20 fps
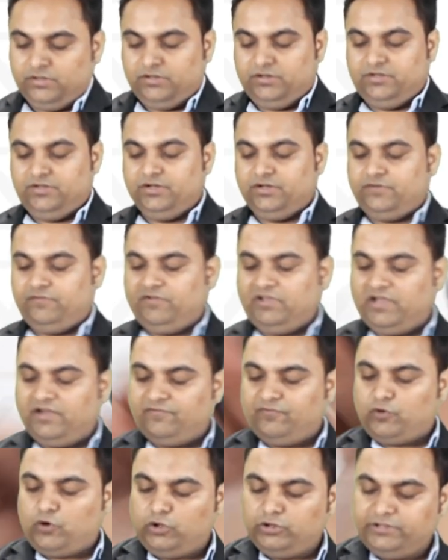here we
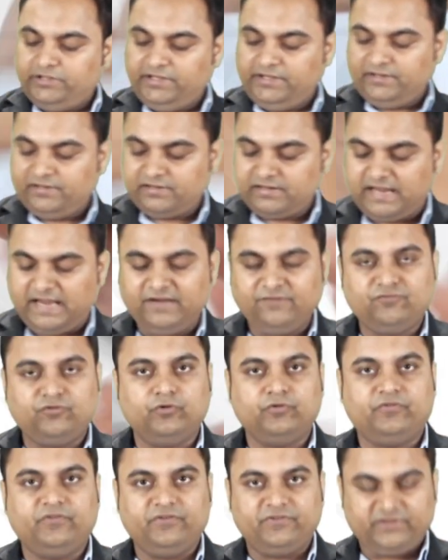have all the inclined
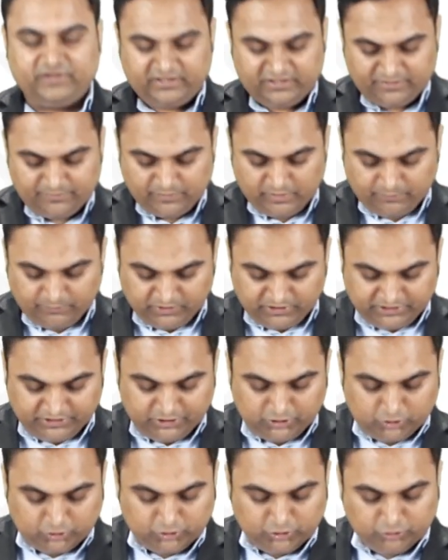forces, and remember,
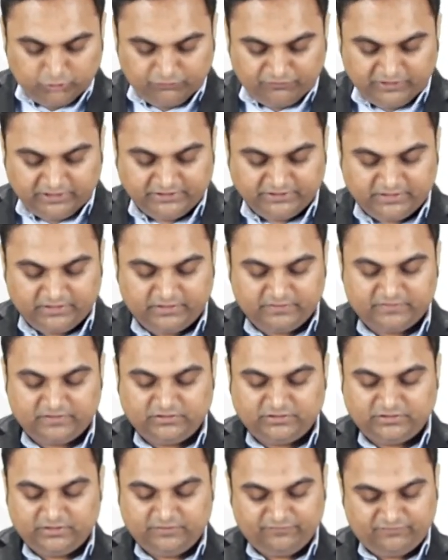in order to find the
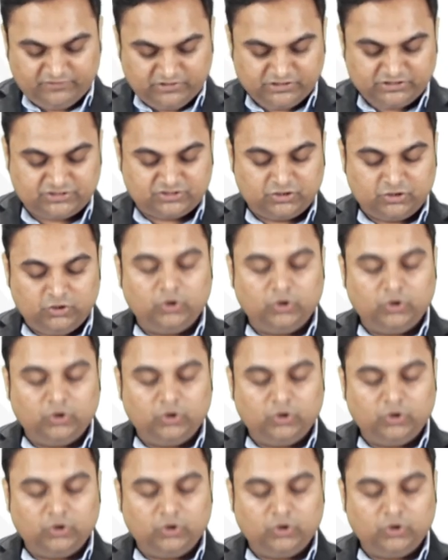resultant, first